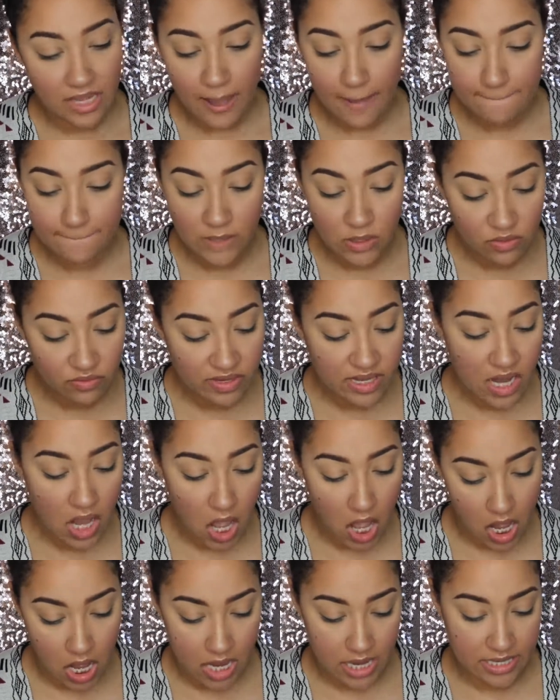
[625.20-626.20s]
moving
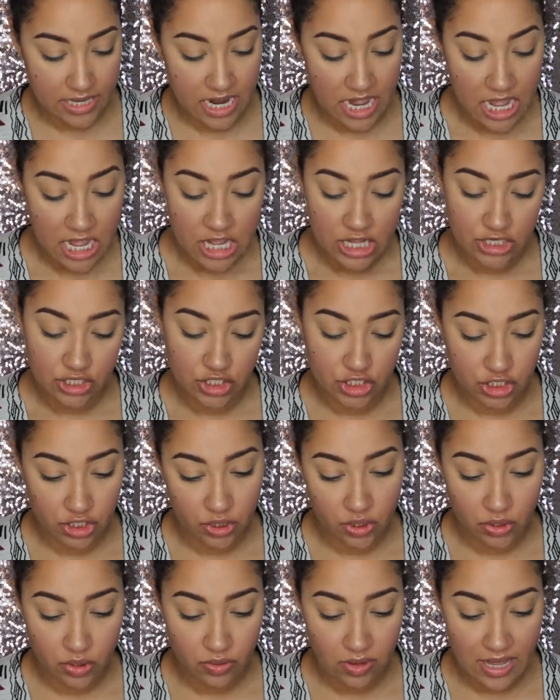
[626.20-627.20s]
on
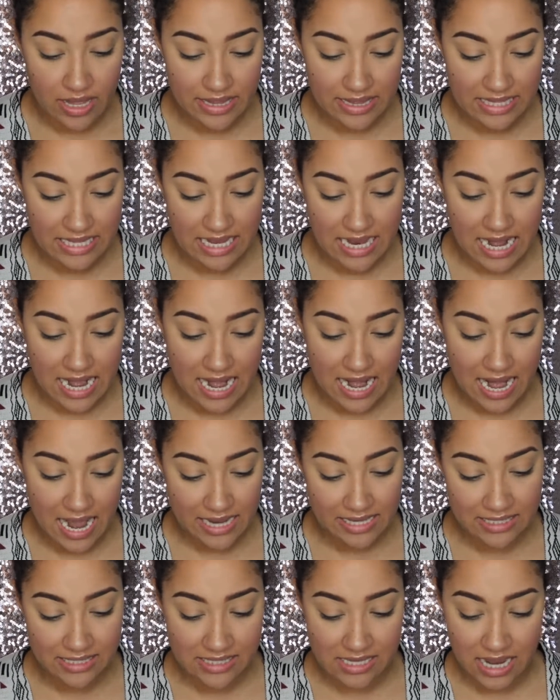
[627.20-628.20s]
to the
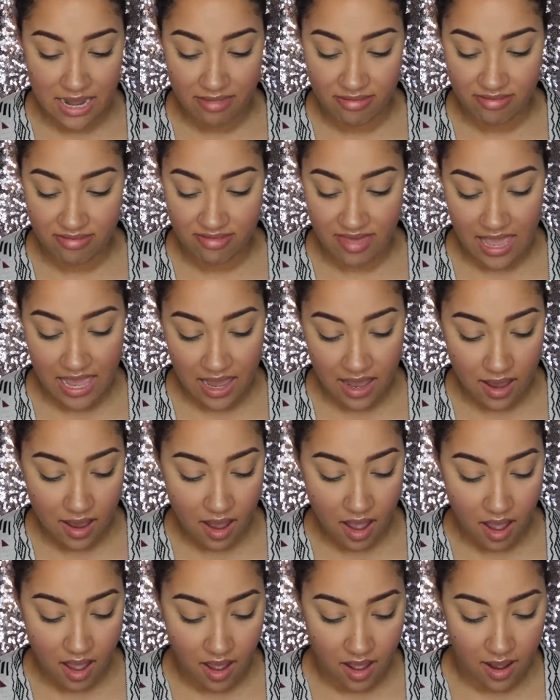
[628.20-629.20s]
next thing
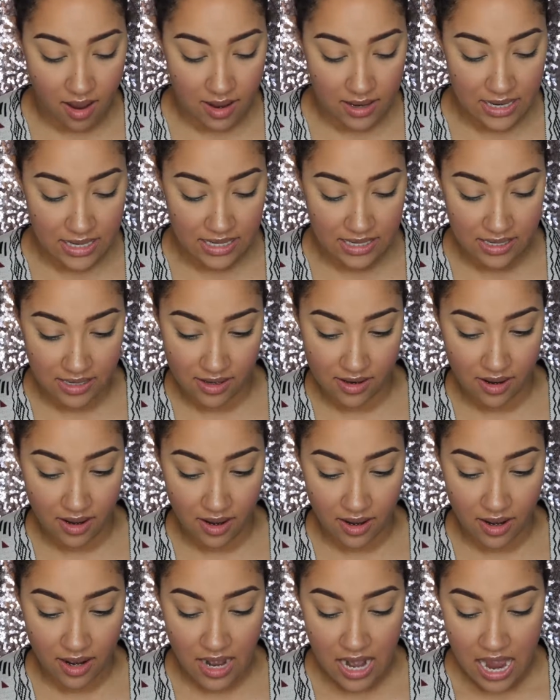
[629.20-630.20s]
on
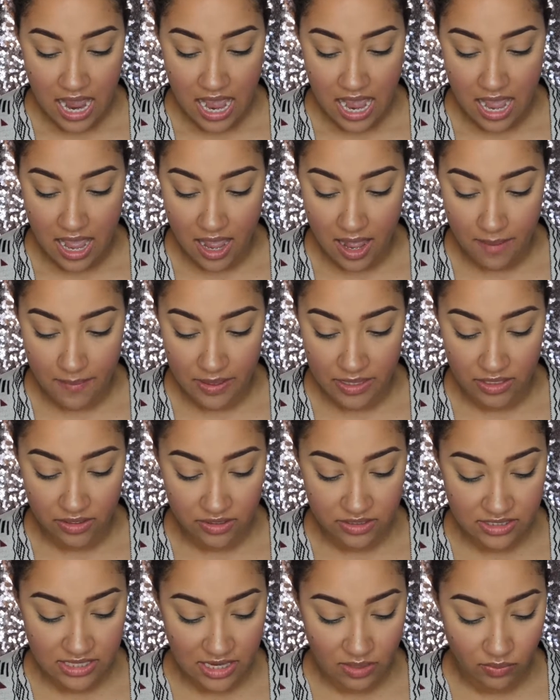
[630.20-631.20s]
here, and it
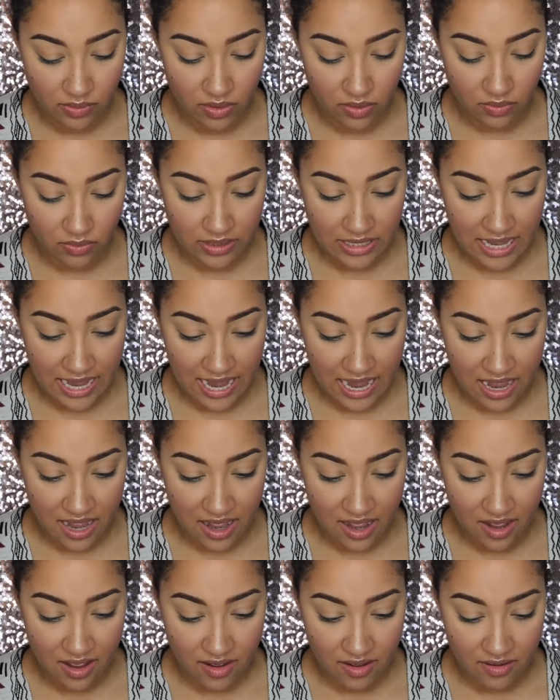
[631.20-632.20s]
looks like we only
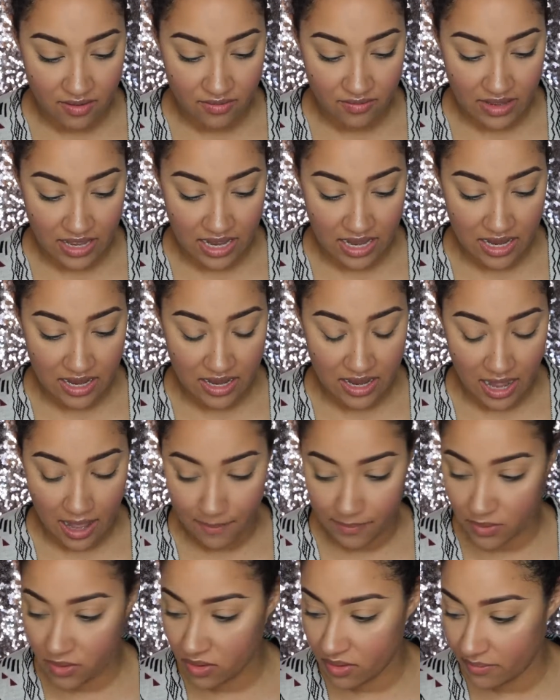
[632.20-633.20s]
have a
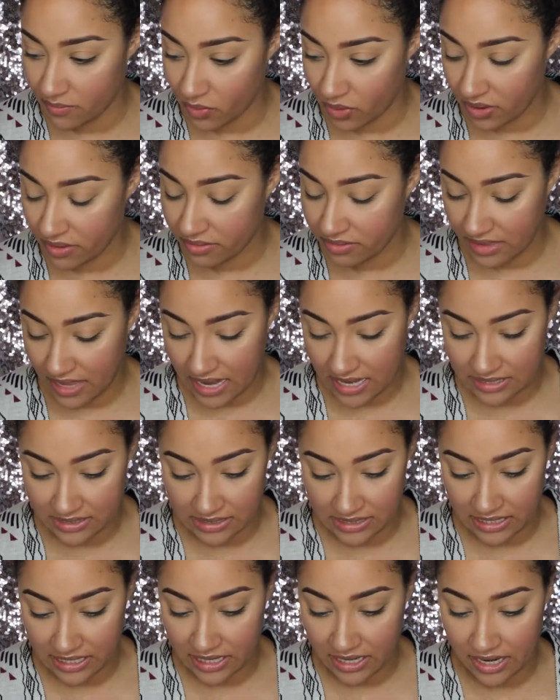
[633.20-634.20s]
couple more things
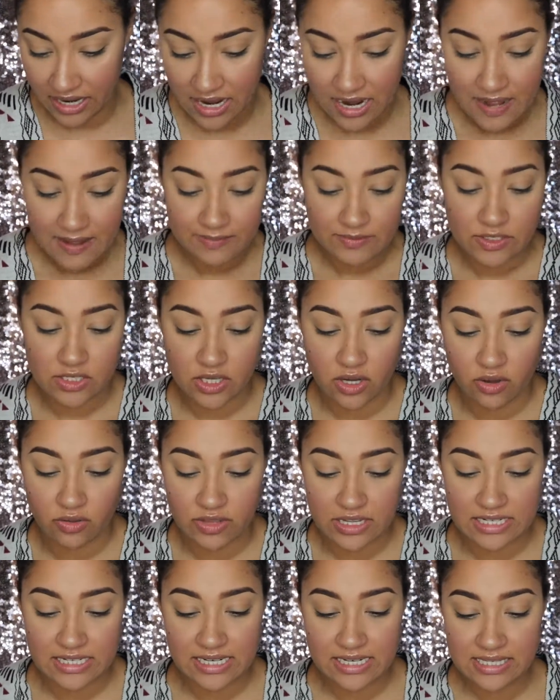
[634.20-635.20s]
in here. So
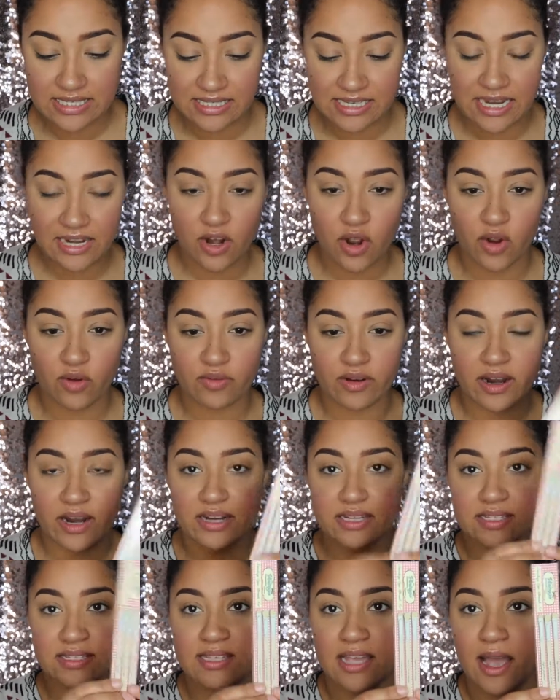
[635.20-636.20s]
they did send
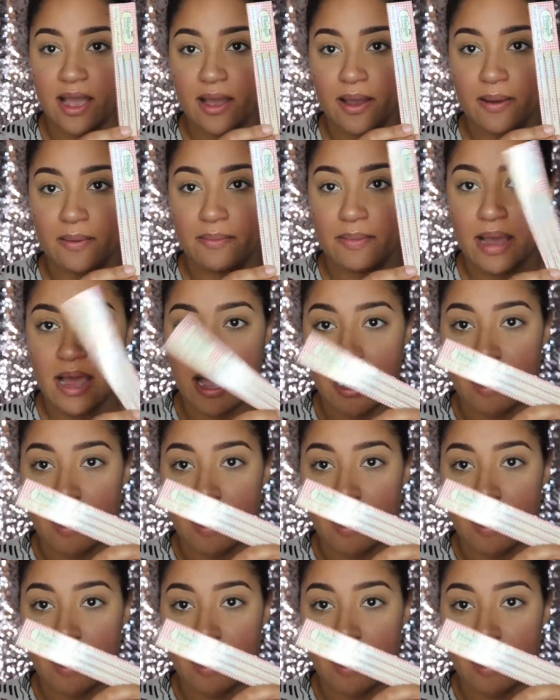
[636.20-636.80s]
over some